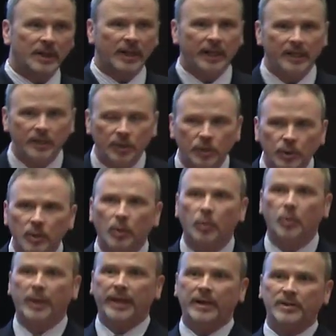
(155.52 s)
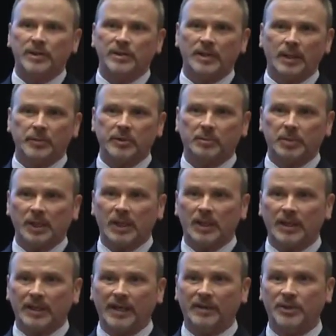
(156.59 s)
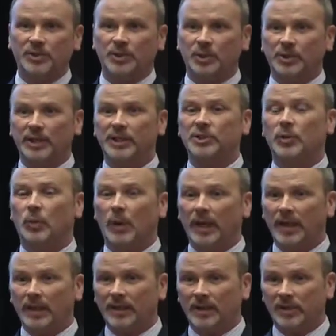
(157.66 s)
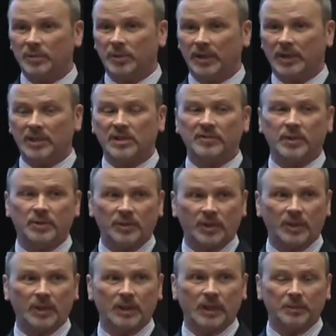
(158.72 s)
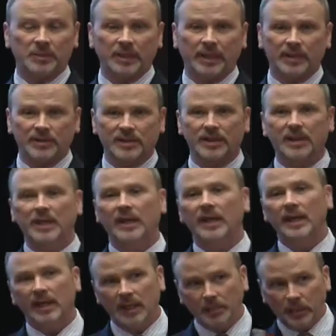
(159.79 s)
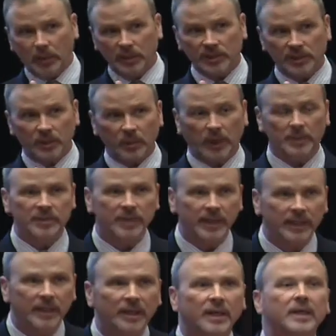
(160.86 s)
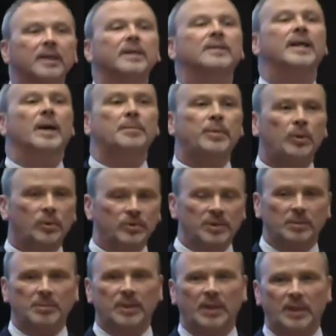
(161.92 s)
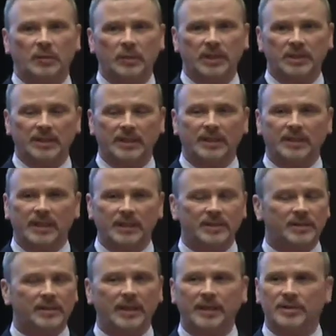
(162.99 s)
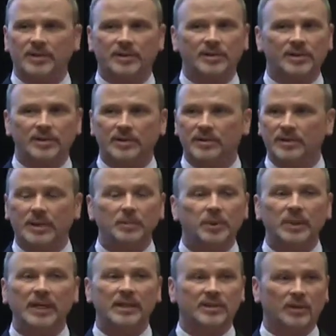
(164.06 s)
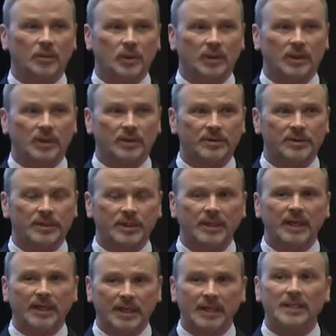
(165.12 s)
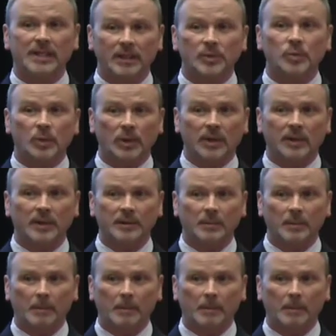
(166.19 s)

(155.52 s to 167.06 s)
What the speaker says: and Google raises up the blog in the search engine rankings because of those current updates, and he points to the website, that pulls the website with it. That's as simple as it works, and it does work.